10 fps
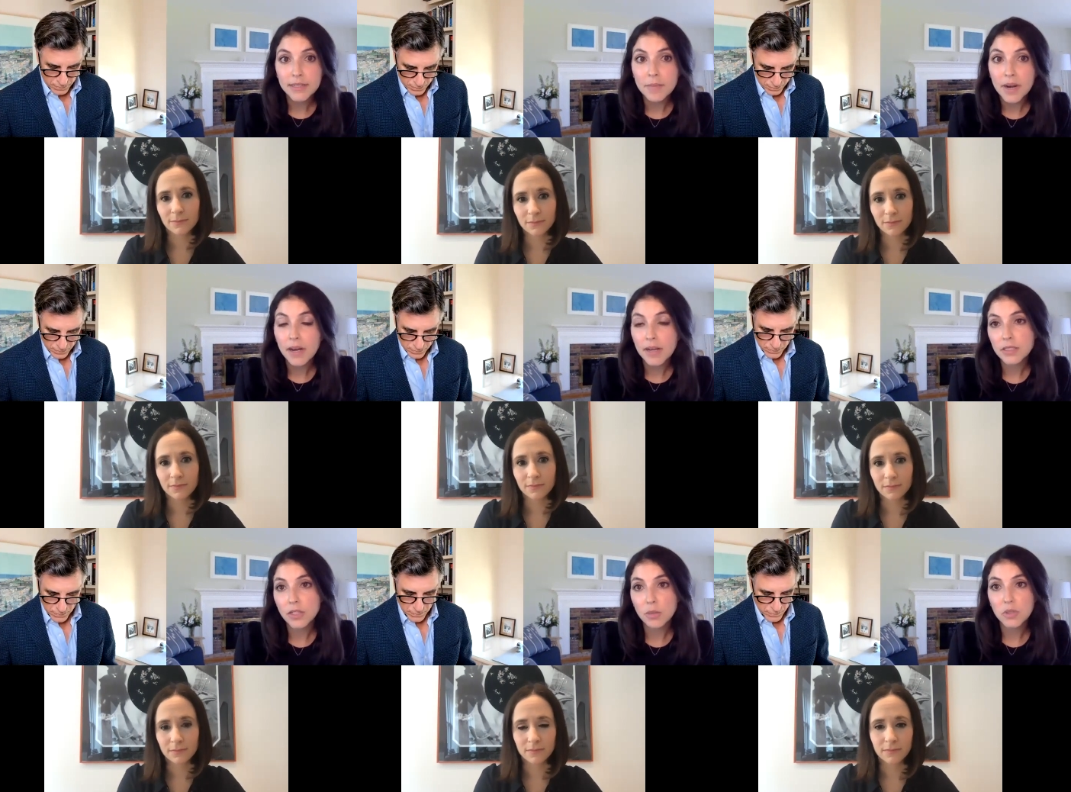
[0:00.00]

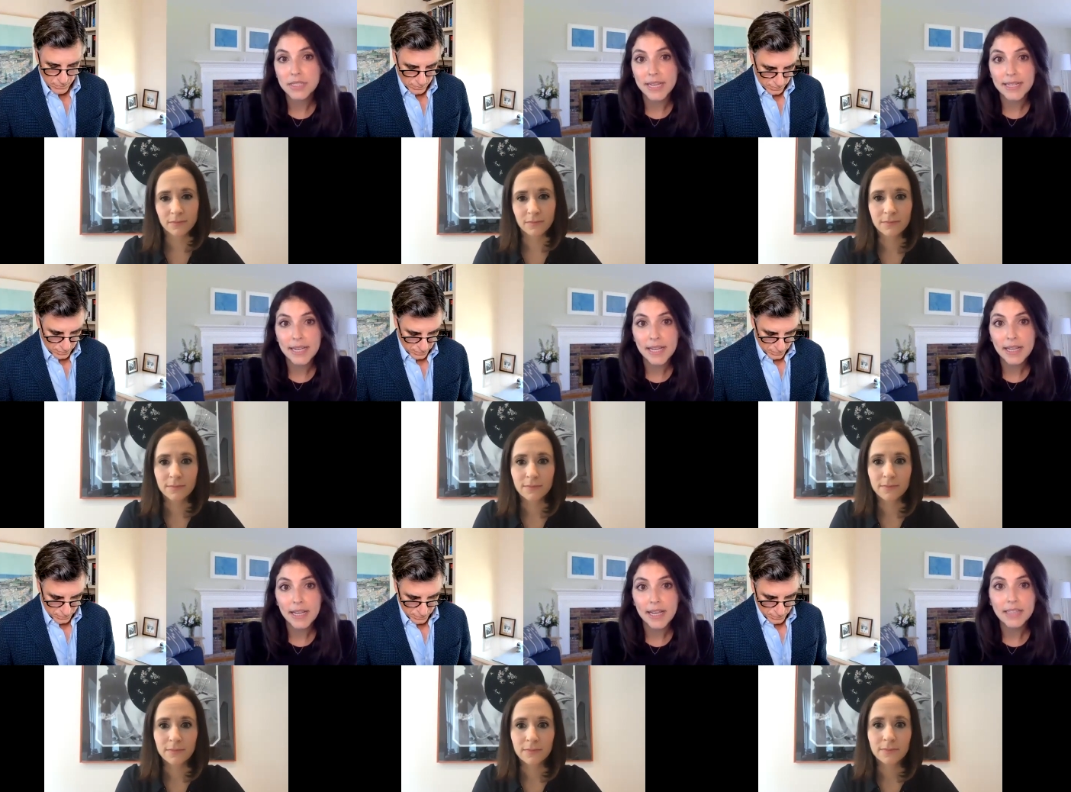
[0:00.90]
Speaker 1: America's global
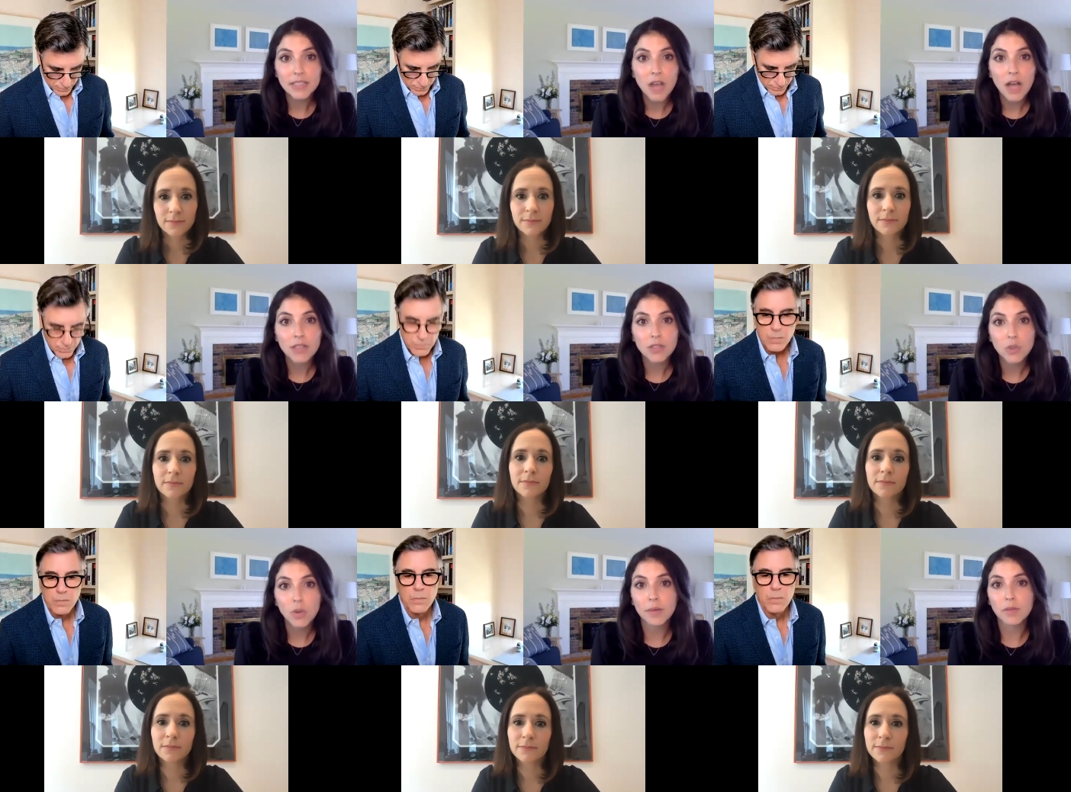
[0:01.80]
standing, it's not
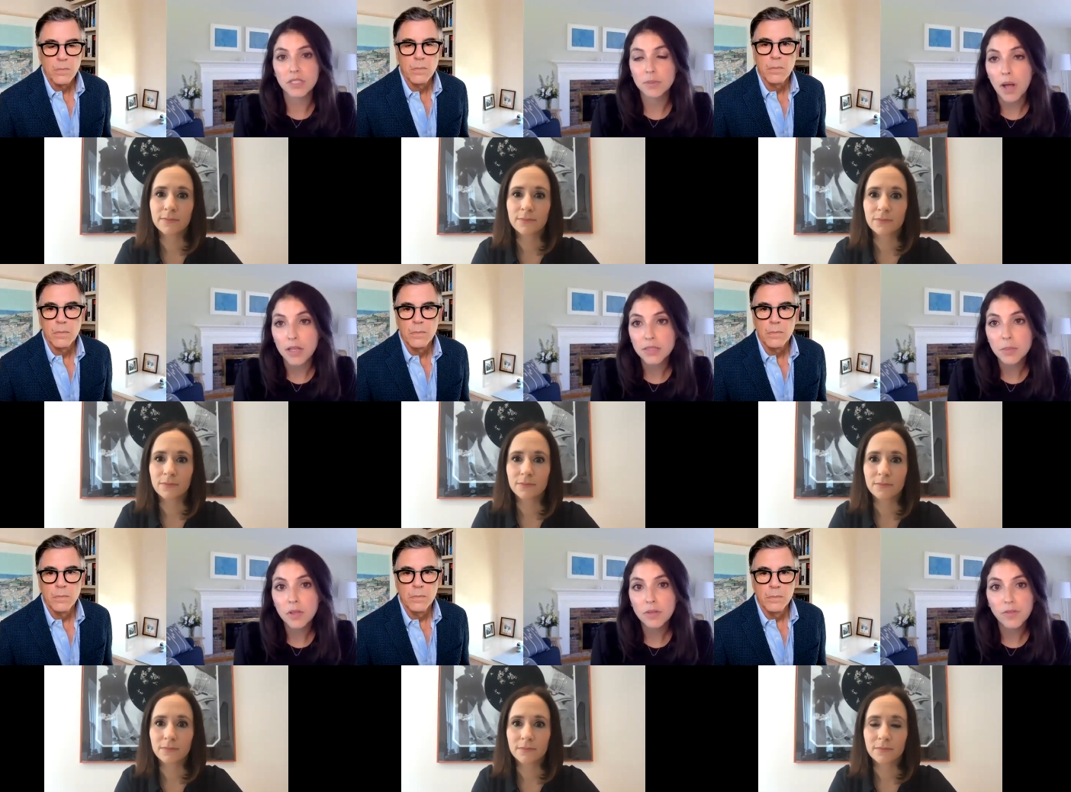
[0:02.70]
solely
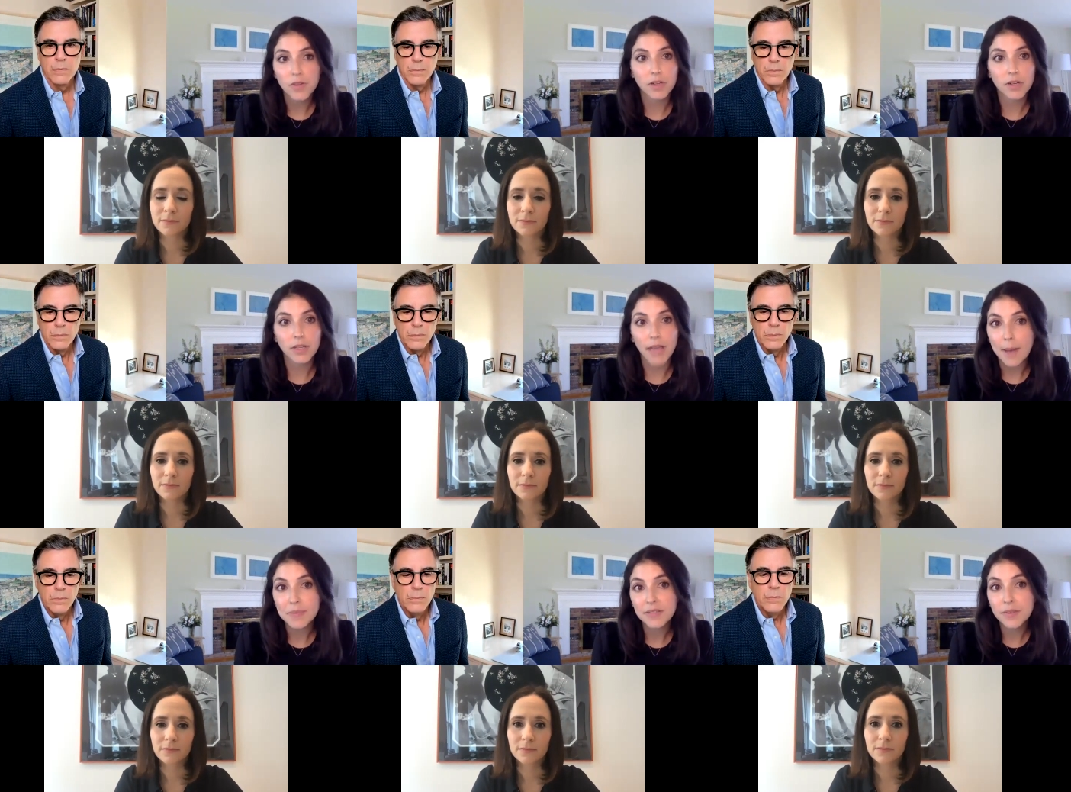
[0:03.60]
responsible for the
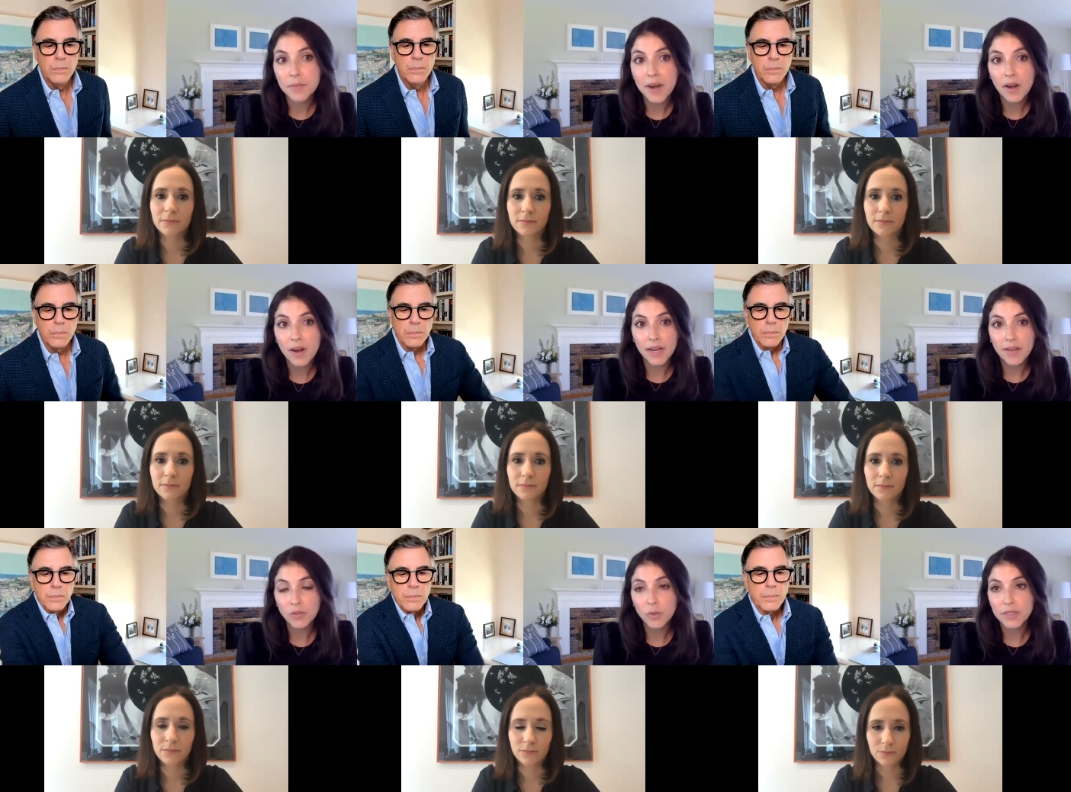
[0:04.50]
collapse of American
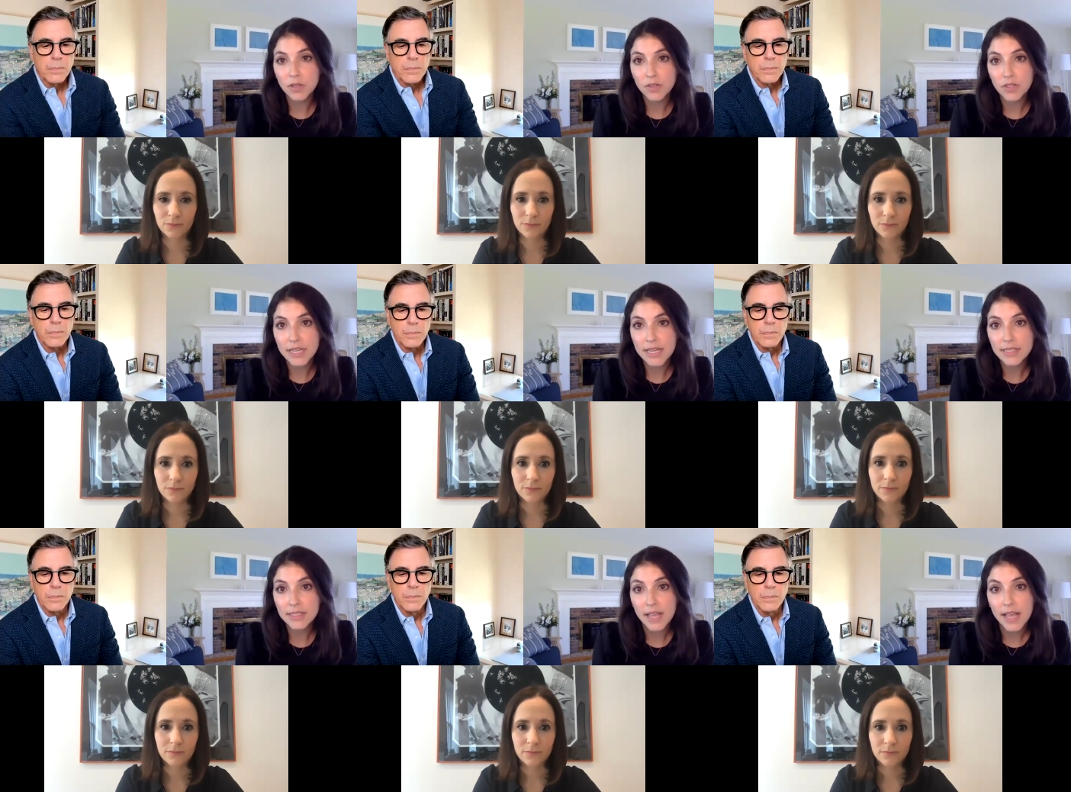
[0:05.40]
influence
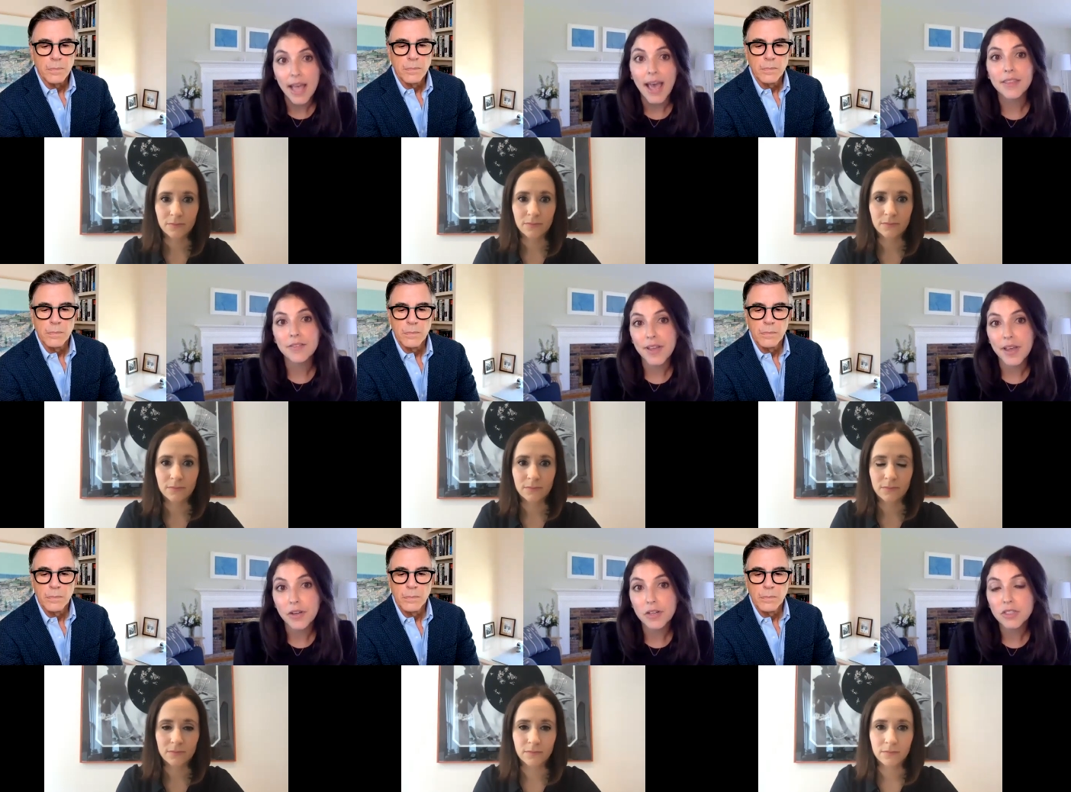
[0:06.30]
overseas and the
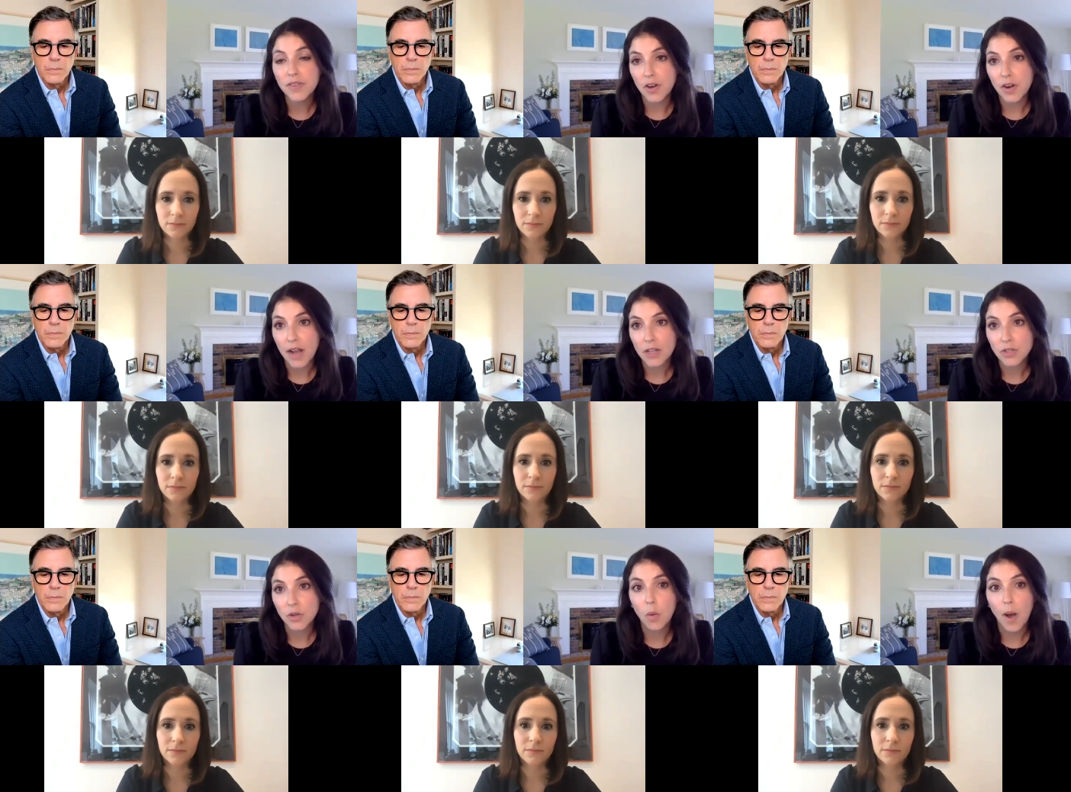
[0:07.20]
failures of
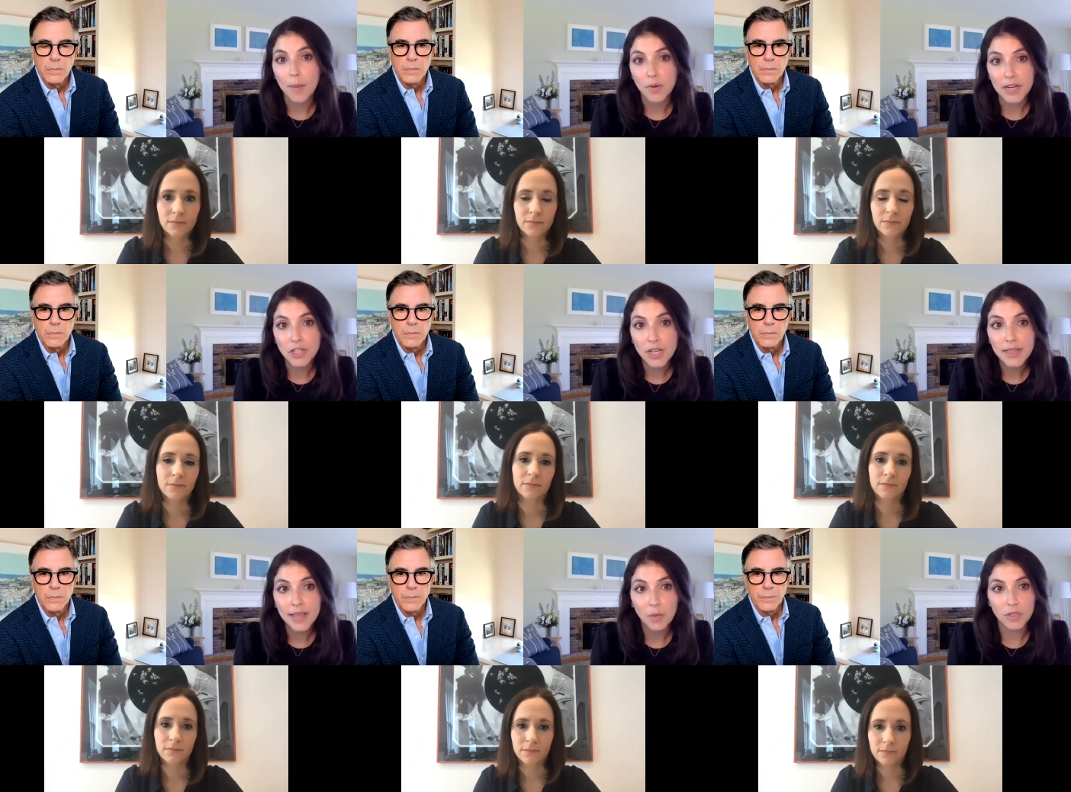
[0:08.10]
international
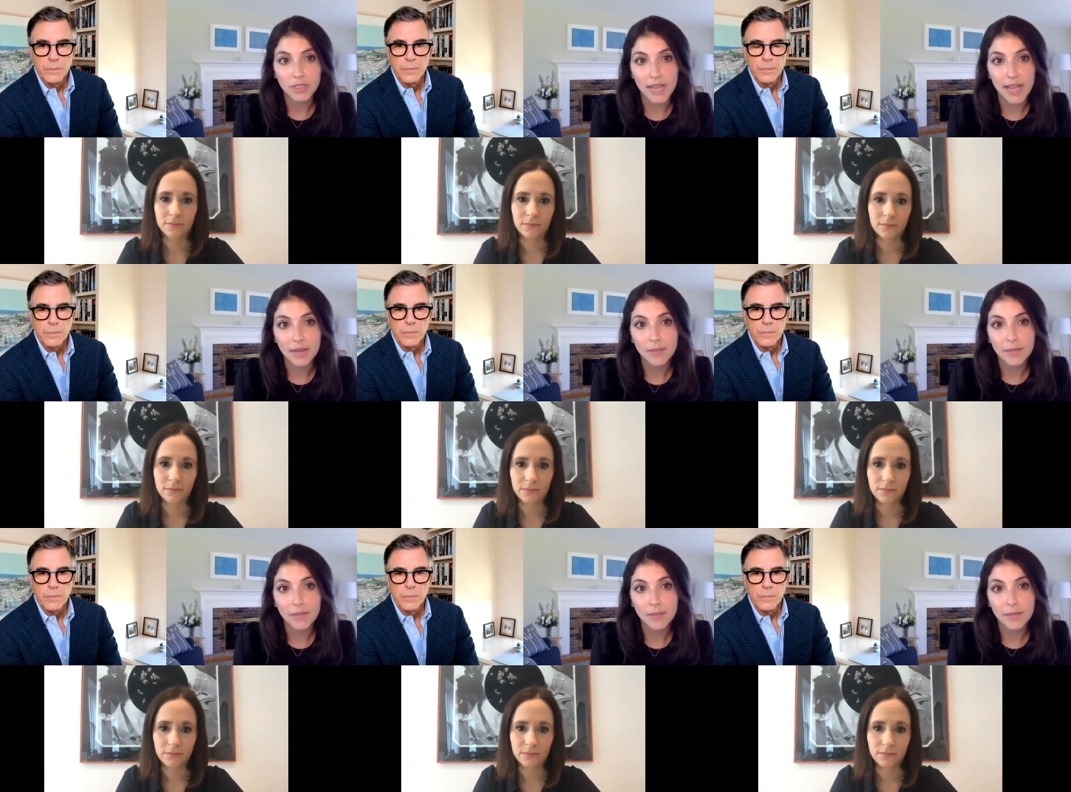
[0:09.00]
cooperation that we're seeing.